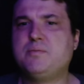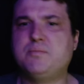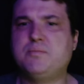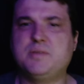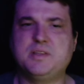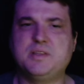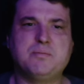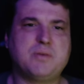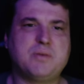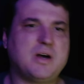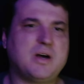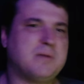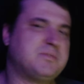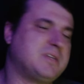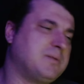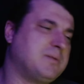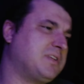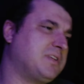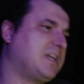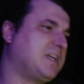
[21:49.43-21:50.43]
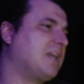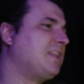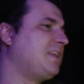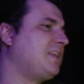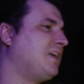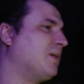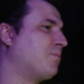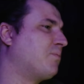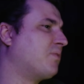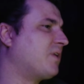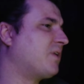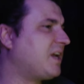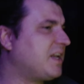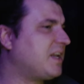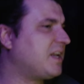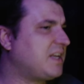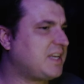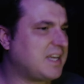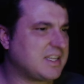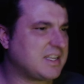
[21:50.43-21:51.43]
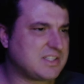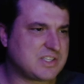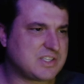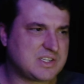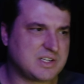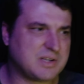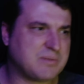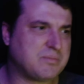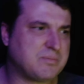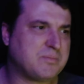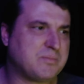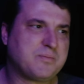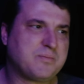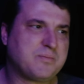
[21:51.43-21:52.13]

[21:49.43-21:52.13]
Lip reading: but then Bob's able to get the upper hand against him.